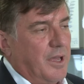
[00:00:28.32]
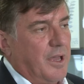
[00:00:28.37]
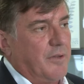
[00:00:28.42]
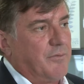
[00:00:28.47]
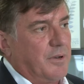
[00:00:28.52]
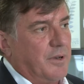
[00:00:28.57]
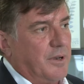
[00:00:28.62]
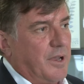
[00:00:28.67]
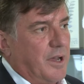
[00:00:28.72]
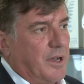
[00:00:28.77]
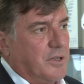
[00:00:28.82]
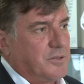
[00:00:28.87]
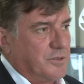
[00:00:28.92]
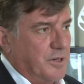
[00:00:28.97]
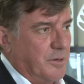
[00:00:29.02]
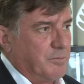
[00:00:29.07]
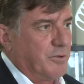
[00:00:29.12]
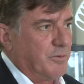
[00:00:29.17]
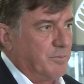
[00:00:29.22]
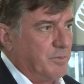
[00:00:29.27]
have a large
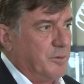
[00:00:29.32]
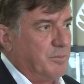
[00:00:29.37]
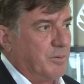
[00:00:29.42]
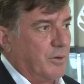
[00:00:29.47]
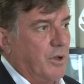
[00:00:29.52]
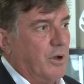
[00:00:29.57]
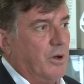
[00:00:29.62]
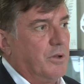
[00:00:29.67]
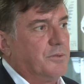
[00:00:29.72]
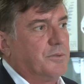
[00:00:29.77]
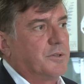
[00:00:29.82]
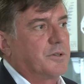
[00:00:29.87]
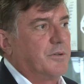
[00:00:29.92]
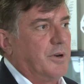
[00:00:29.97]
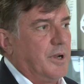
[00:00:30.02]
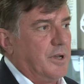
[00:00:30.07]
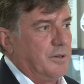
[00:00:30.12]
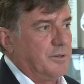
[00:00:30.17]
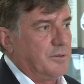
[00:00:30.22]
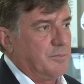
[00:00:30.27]
number of people on the
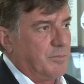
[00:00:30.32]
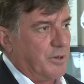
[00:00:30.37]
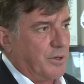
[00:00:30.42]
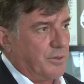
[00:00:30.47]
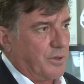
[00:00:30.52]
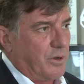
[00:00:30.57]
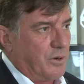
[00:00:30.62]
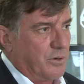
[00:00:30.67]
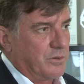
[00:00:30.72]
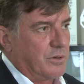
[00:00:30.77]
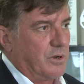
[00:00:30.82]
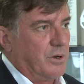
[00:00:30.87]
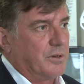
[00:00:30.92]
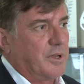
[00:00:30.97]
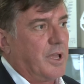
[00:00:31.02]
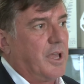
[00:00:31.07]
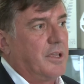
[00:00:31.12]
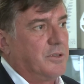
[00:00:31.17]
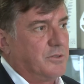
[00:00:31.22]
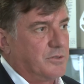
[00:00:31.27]
ground in both Hong
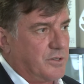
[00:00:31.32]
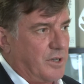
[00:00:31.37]
Kong and